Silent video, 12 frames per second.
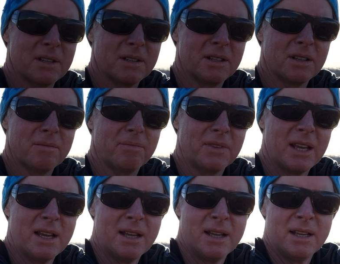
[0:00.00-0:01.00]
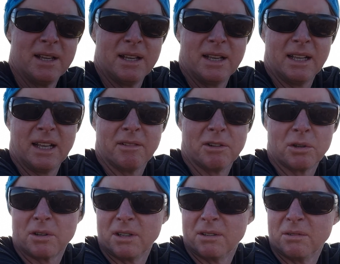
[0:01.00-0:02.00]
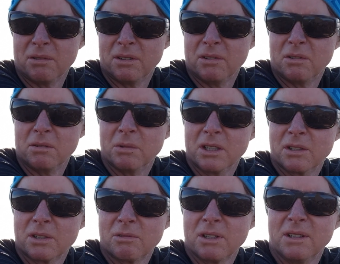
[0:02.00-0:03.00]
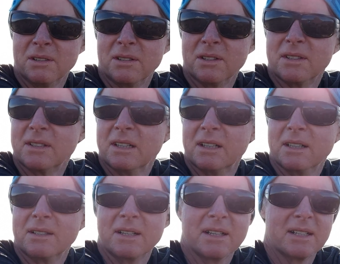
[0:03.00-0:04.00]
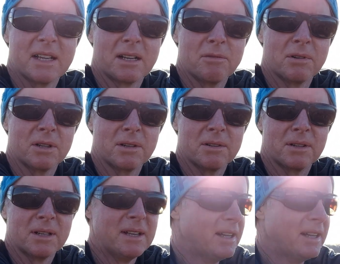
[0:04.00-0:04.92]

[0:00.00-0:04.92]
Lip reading: and have a look at it on a bigger screen and just see exactly what I got.